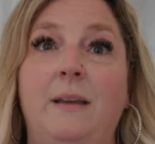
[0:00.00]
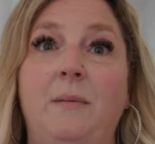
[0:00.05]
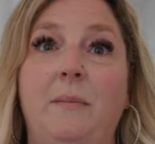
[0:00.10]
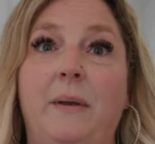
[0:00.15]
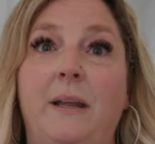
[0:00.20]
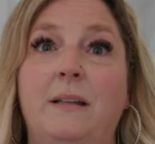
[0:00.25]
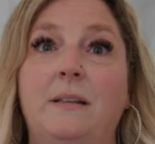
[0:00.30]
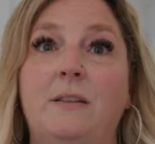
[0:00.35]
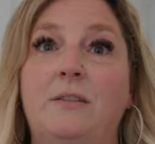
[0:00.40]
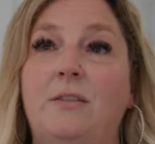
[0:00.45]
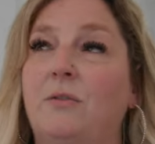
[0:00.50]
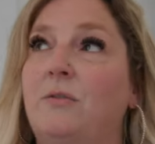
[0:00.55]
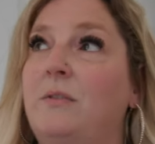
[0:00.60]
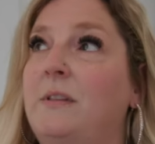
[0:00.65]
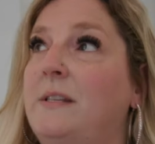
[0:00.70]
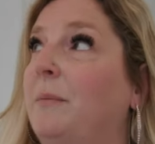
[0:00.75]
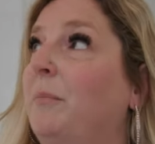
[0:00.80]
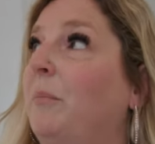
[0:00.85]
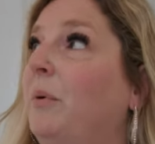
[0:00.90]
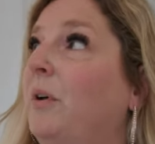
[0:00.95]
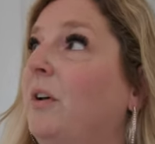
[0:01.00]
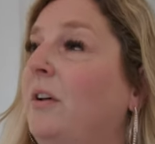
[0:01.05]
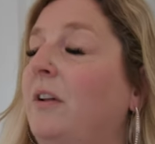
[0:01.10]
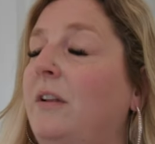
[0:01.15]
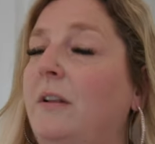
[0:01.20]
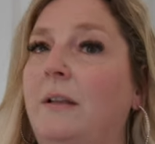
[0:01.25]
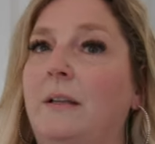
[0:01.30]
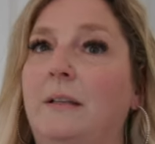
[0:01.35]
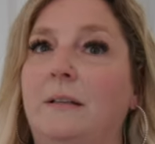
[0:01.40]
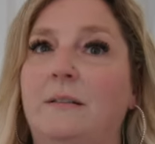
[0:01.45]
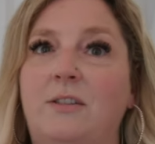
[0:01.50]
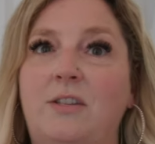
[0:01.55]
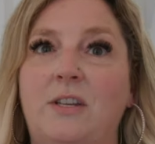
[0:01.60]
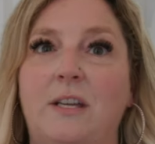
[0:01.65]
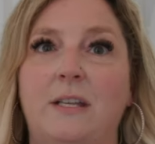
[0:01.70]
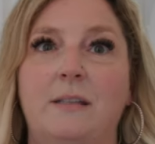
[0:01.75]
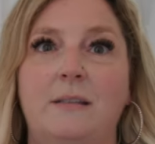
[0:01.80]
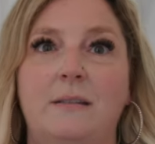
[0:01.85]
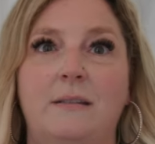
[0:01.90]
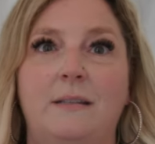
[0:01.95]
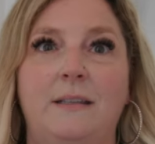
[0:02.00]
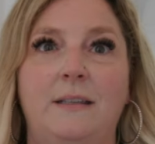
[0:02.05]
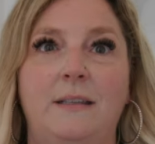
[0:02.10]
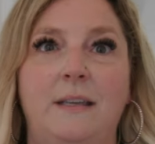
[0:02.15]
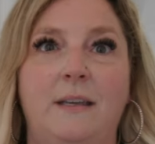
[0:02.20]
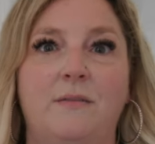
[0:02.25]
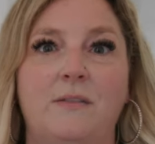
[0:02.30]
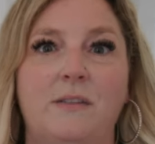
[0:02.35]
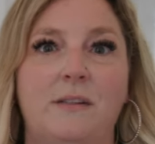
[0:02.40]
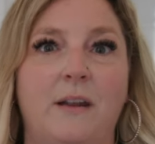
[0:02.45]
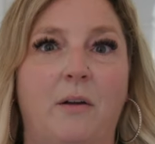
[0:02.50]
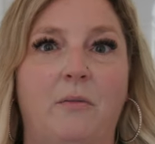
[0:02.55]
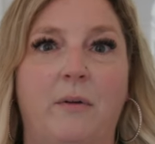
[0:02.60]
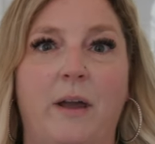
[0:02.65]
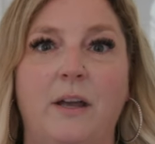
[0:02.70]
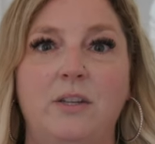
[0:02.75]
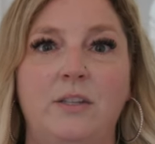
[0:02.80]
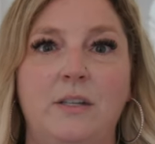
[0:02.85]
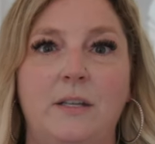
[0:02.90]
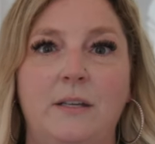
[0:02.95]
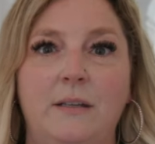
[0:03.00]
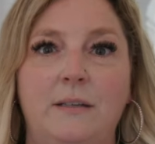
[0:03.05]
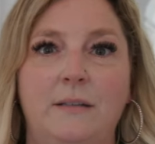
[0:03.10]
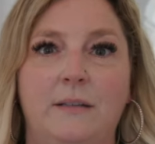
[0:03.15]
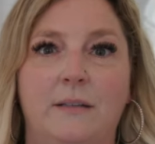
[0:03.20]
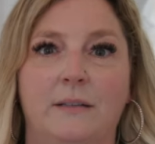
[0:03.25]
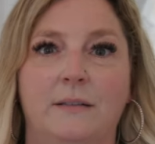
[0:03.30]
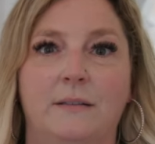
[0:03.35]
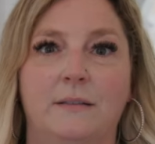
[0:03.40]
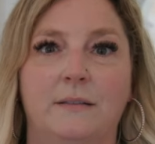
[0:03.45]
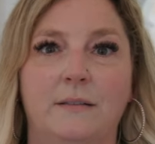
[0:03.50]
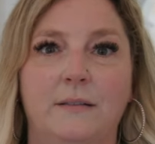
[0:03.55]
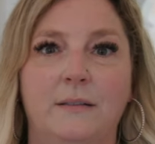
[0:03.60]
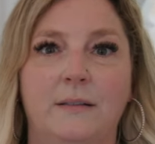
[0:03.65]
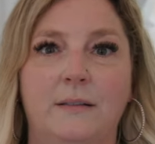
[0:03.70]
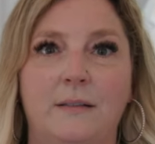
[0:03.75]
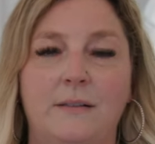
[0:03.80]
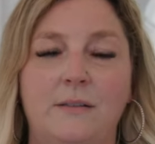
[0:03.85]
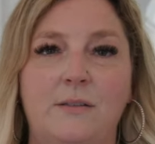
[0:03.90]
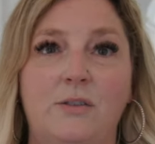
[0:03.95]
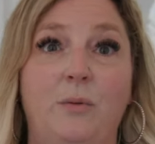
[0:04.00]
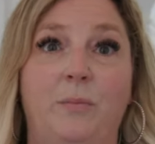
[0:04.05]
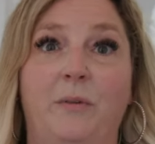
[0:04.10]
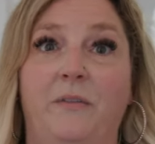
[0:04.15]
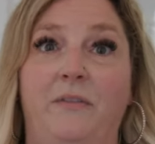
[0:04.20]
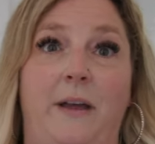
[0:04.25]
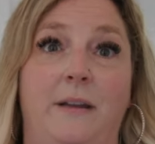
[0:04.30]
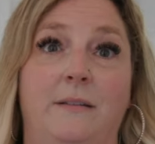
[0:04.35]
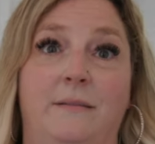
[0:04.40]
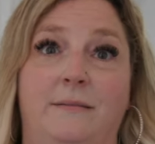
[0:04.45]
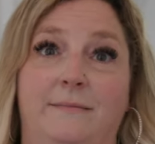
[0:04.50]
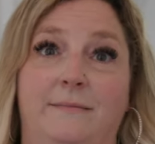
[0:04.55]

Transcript: He made it so simple and just gives direction and super fun.